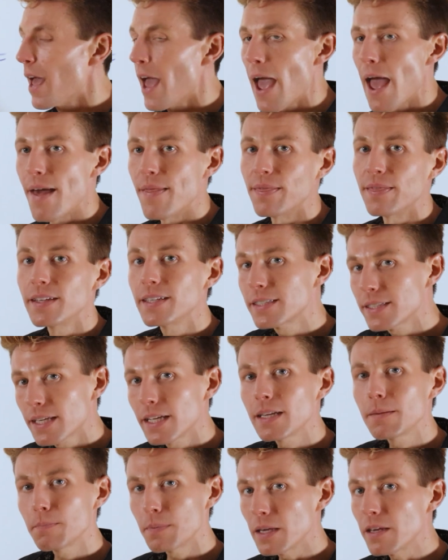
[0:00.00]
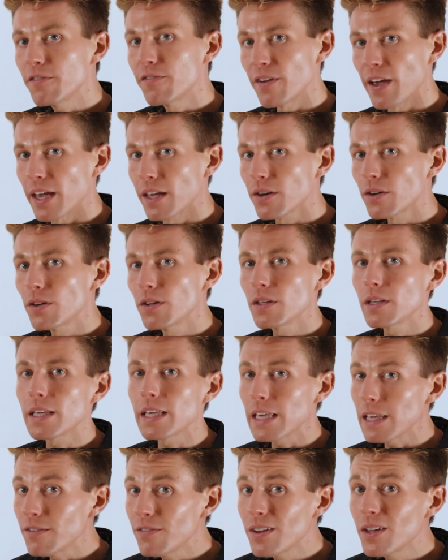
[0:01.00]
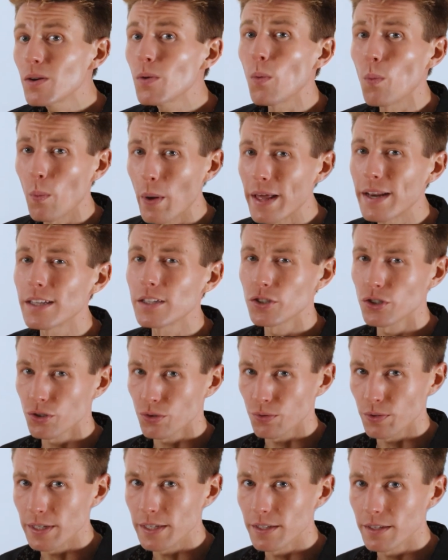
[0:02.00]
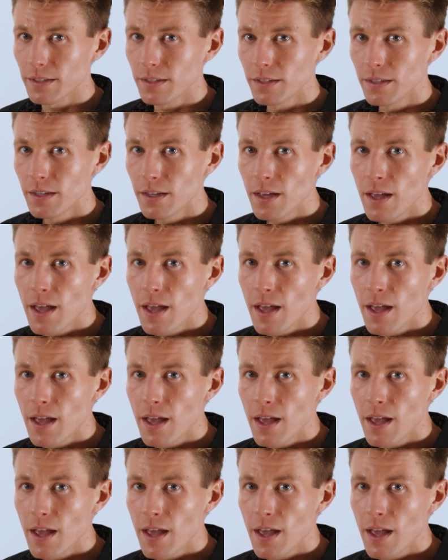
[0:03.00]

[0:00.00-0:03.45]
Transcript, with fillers: and this can be fatal even when it's treated.